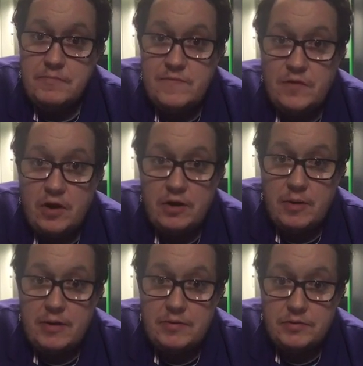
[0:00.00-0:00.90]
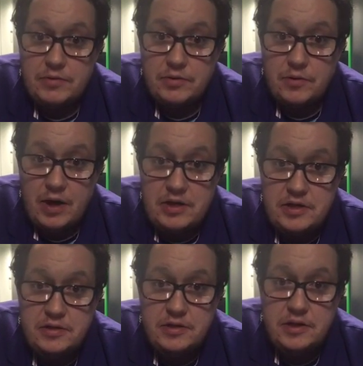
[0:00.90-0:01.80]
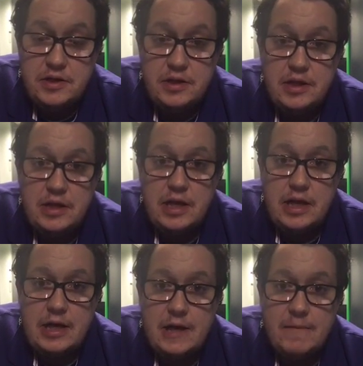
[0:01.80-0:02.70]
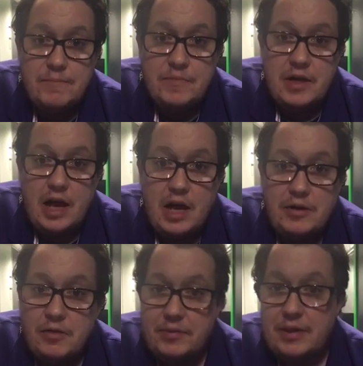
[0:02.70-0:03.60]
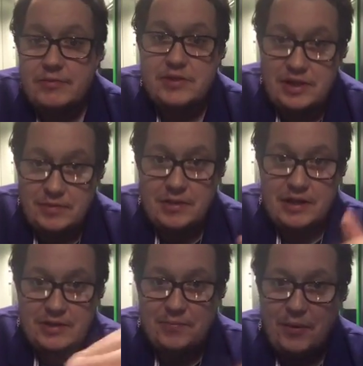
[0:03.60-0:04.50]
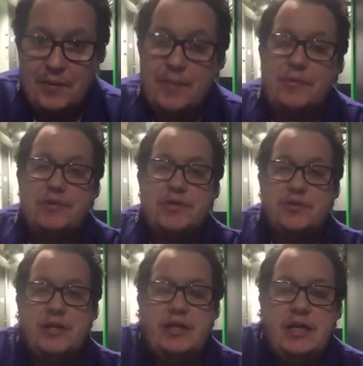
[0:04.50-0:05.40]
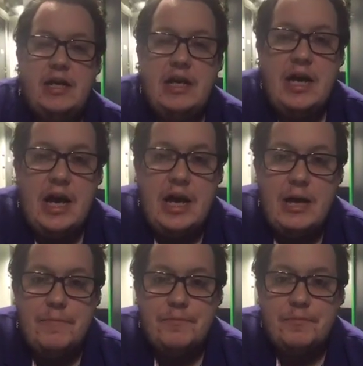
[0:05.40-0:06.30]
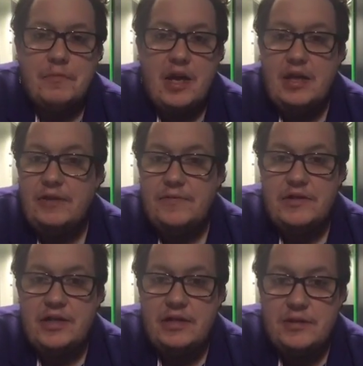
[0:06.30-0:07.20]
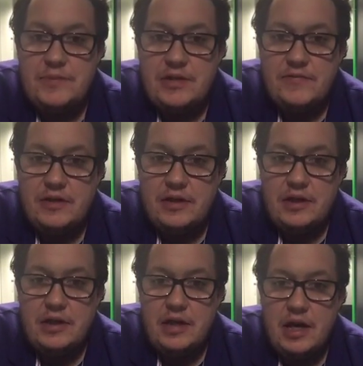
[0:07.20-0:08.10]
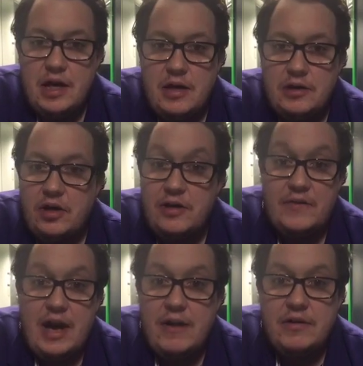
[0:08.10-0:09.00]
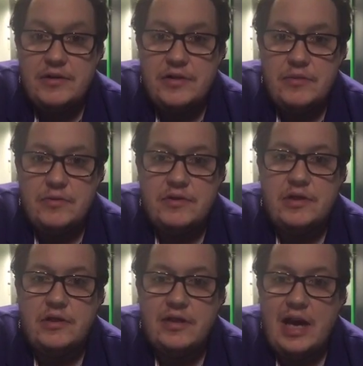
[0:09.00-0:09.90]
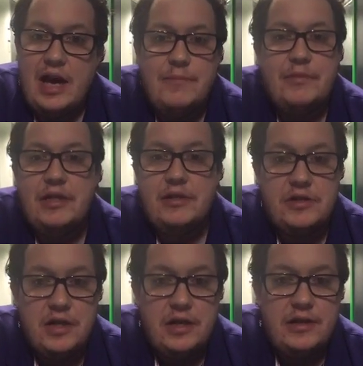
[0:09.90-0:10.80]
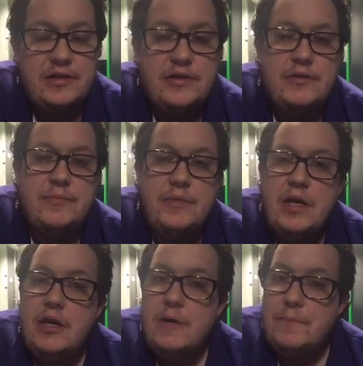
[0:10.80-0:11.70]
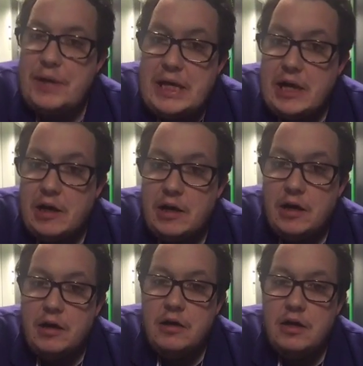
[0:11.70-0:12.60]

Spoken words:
fire away with all your questions. And I'll be able to see them as they pop up on the screen. And if there's any specific kind of areas that you want to look at, be it journalism, PR,